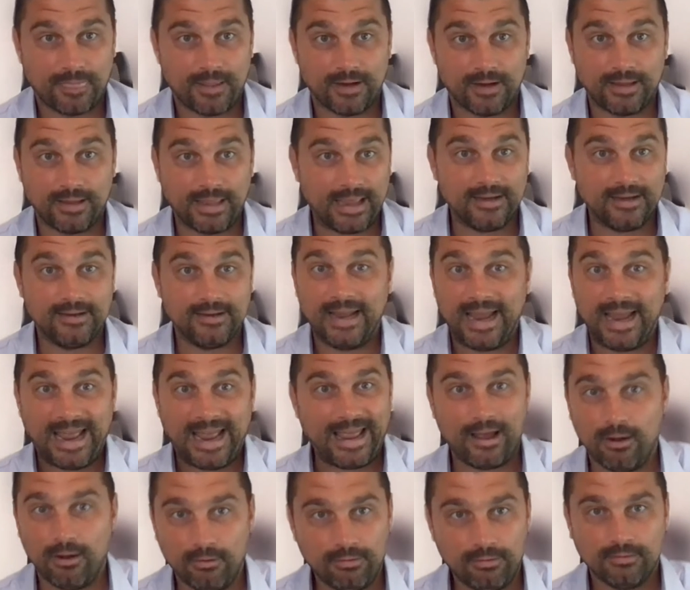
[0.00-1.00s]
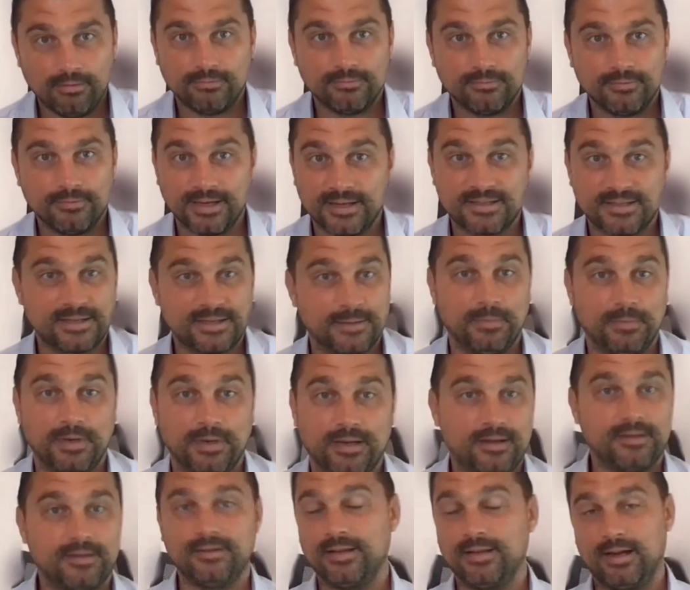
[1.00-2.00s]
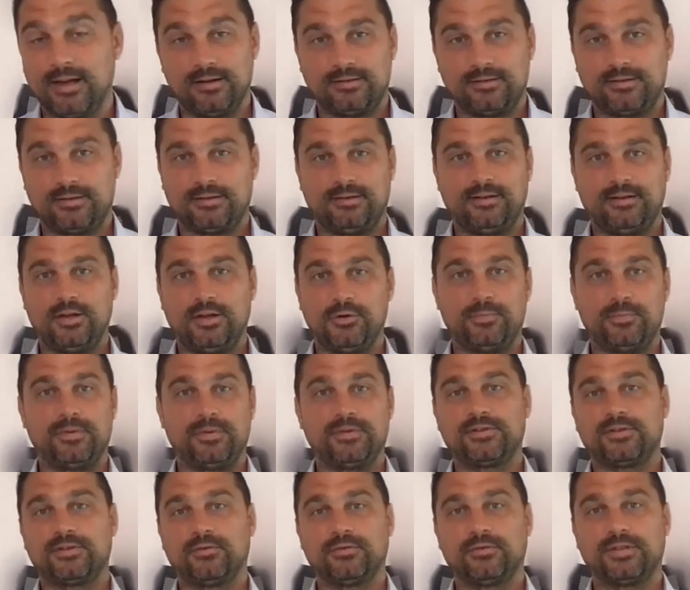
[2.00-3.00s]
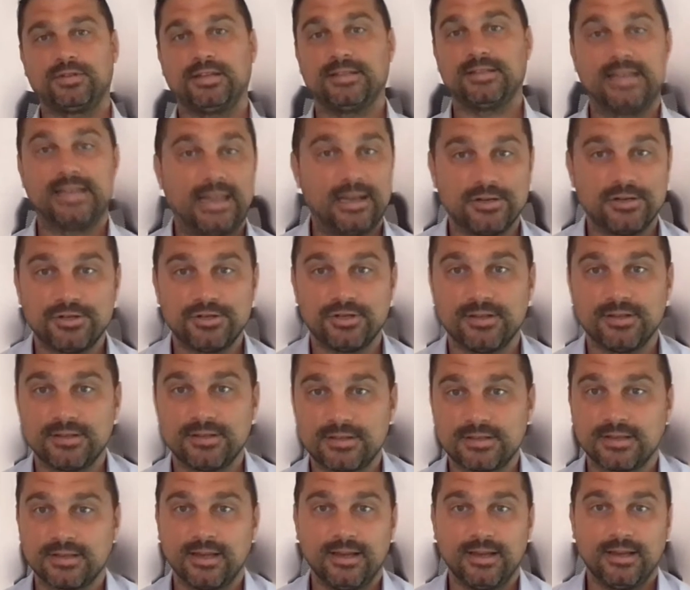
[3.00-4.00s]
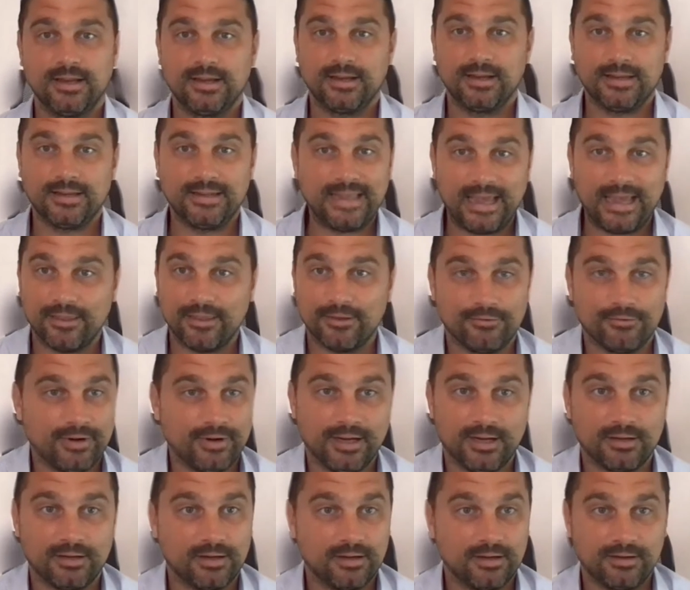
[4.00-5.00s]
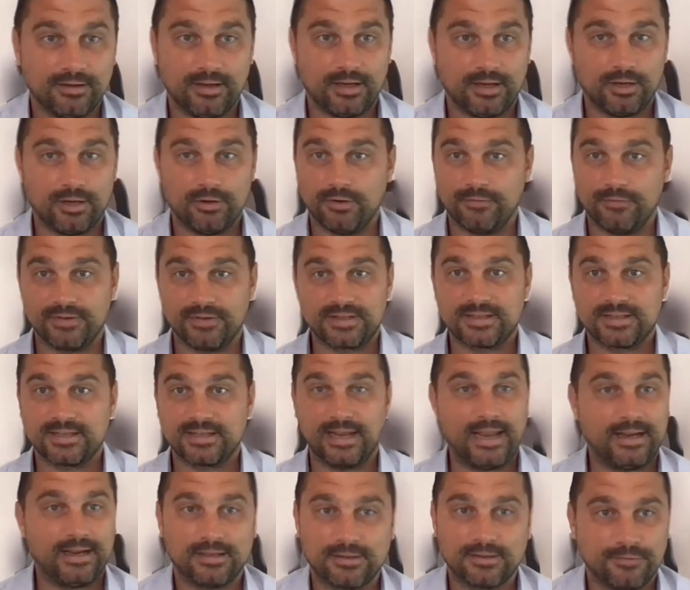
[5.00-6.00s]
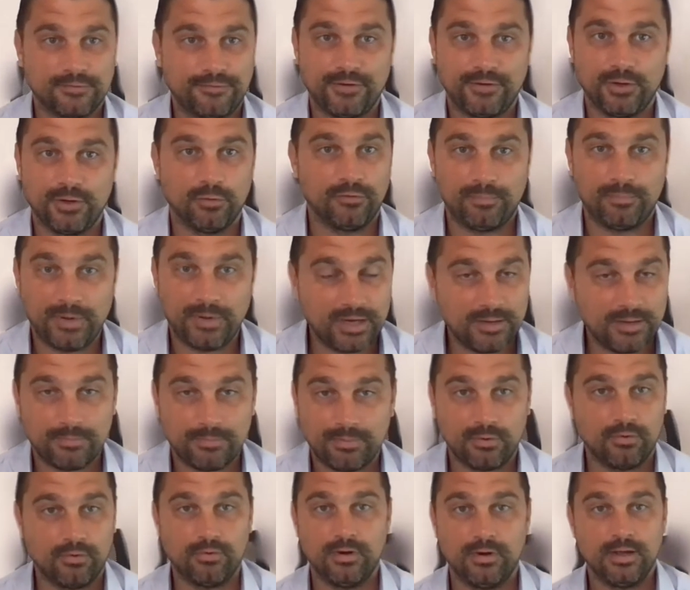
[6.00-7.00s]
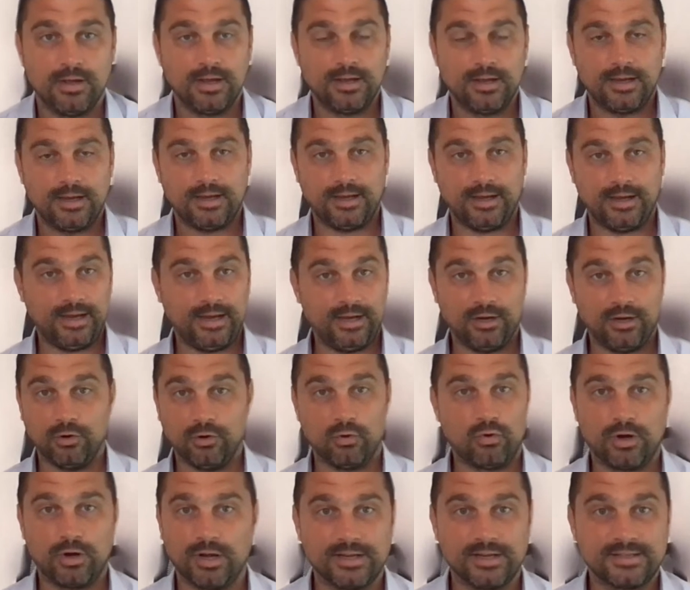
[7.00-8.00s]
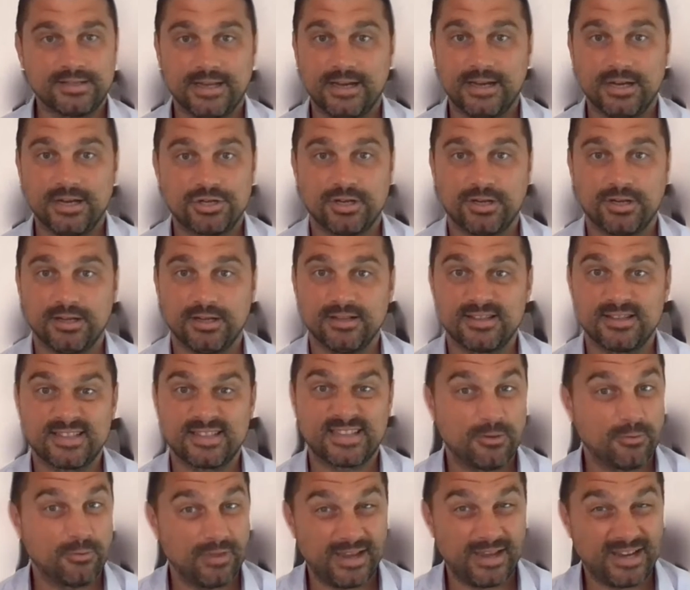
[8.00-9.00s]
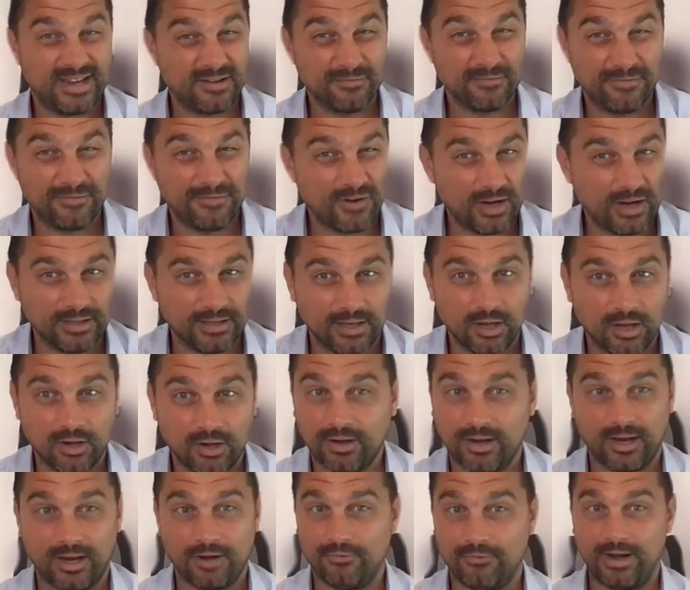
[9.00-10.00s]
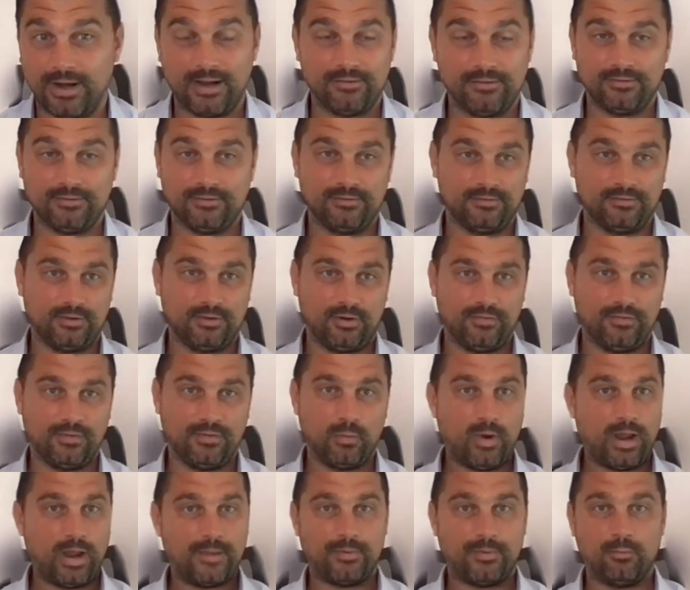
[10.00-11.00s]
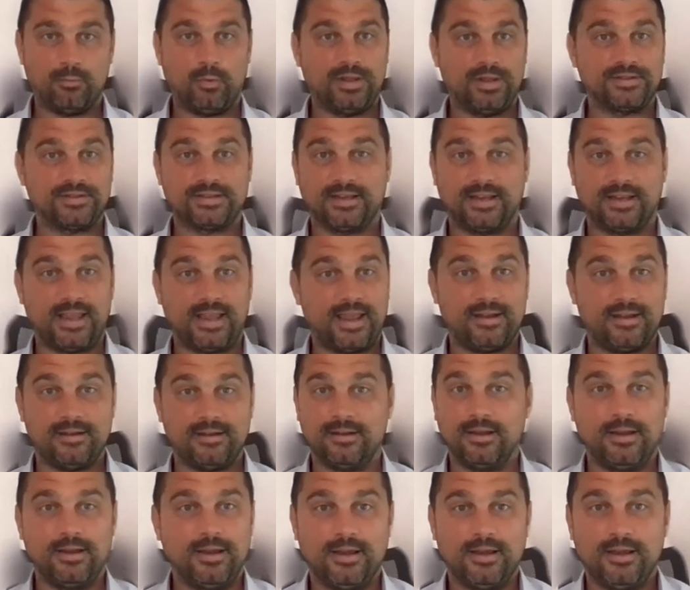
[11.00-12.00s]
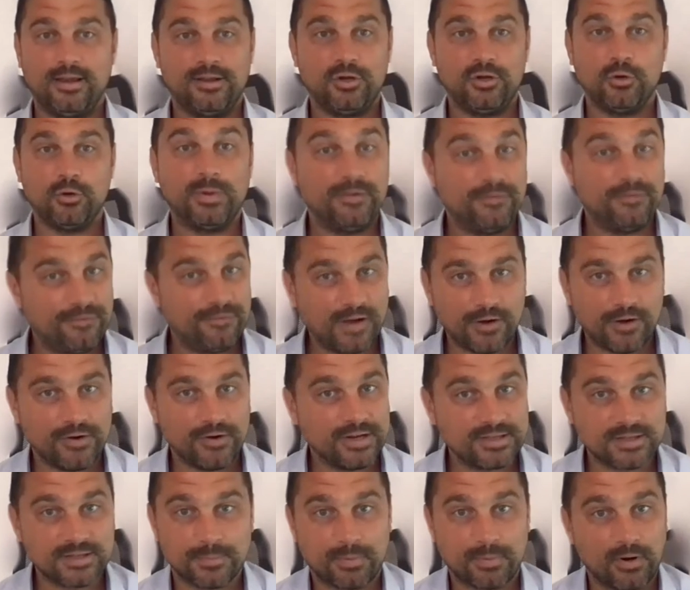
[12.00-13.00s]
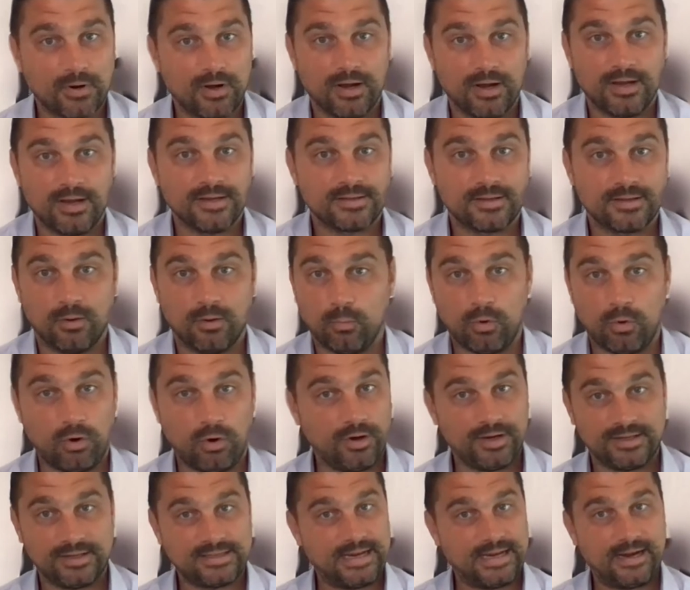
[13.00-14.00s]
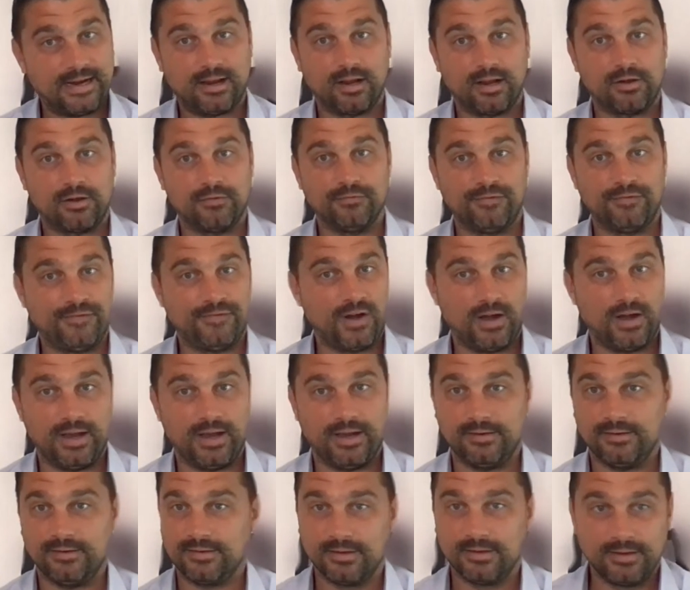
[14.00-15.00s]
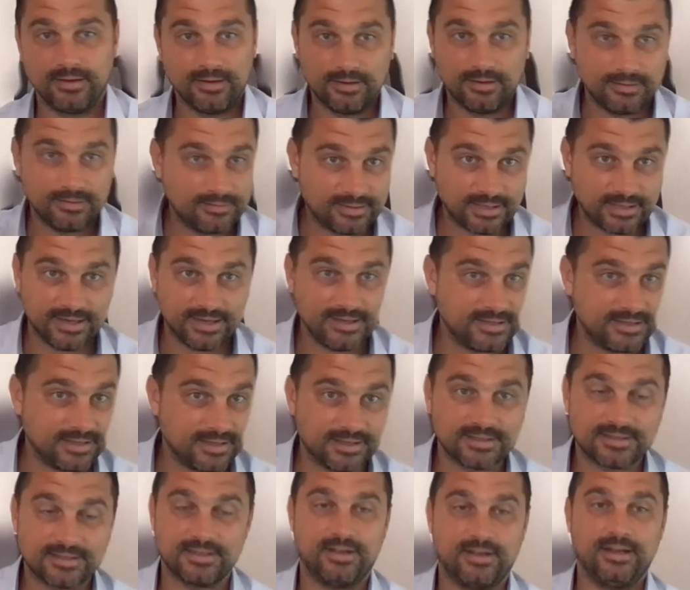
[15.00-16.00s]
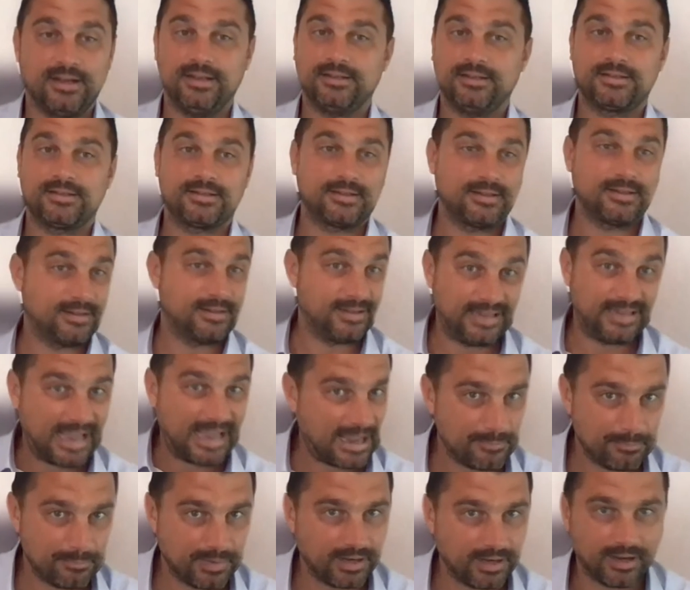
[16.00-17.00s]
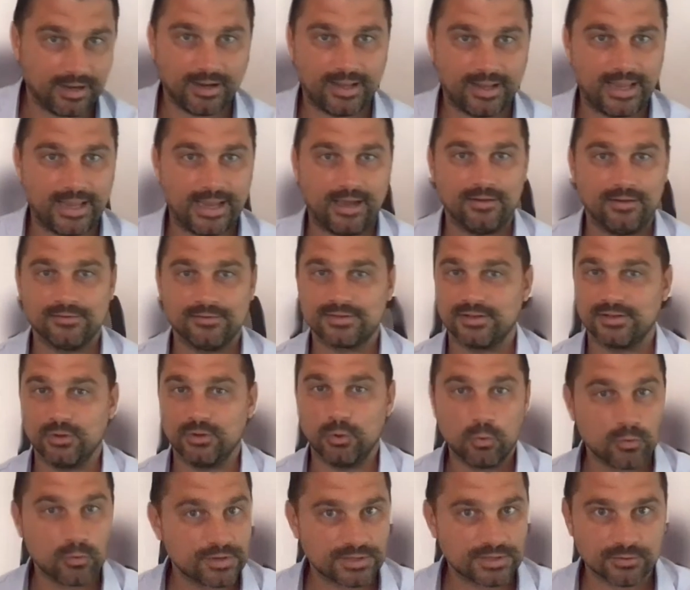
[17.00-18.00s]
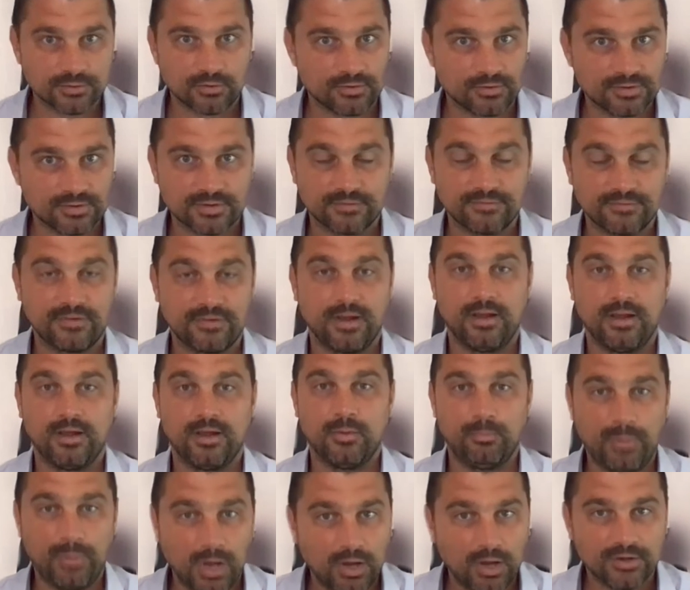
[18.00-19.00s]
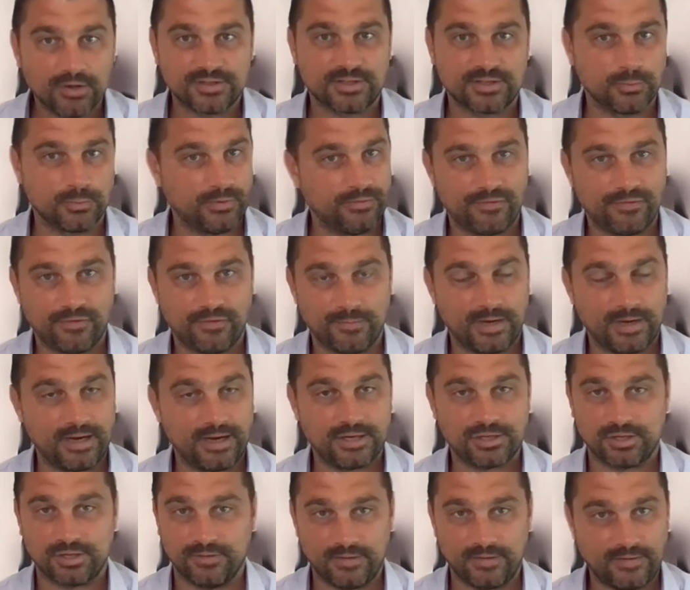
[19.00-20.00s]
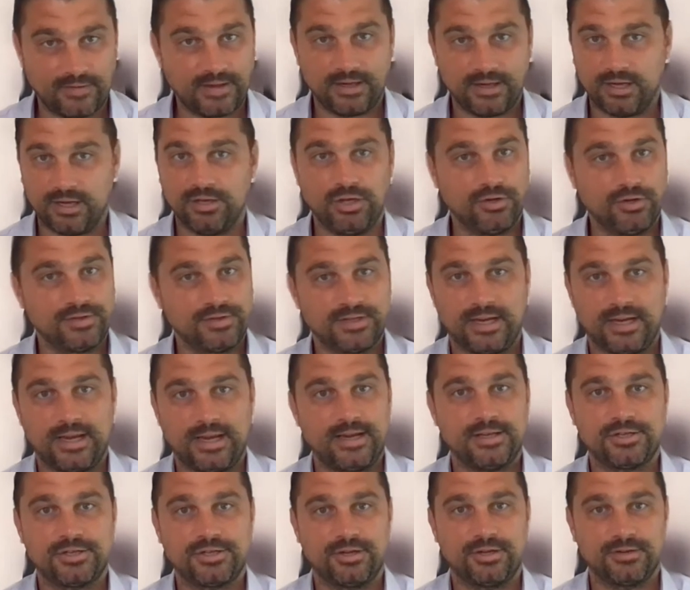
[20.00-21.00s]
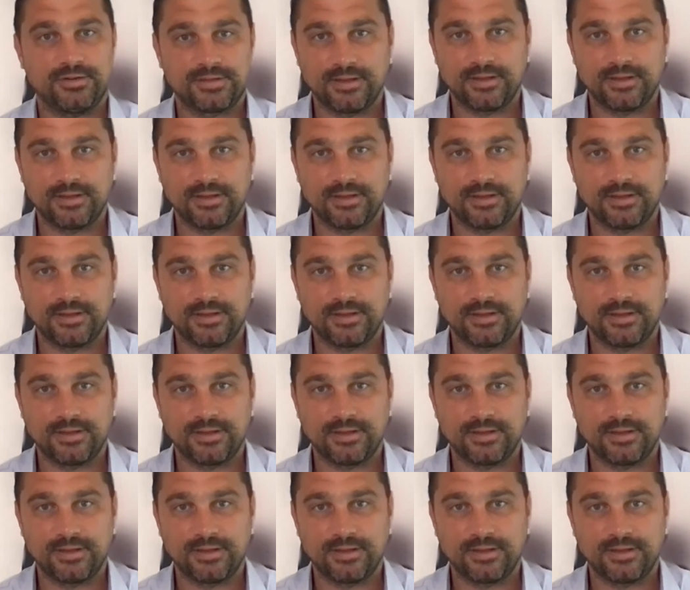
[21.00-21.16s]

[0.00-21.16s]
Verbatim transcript: Again, how? They simply conduct open source intelligence, gathering, uh, you know, of a select few of people uh, in an organization, and see what they can find lurking around on, on the web. And once again, you'll be very surprised at what an attacker can find: dating sites, gambling accounts, and all sorts of personal information that they can use against you.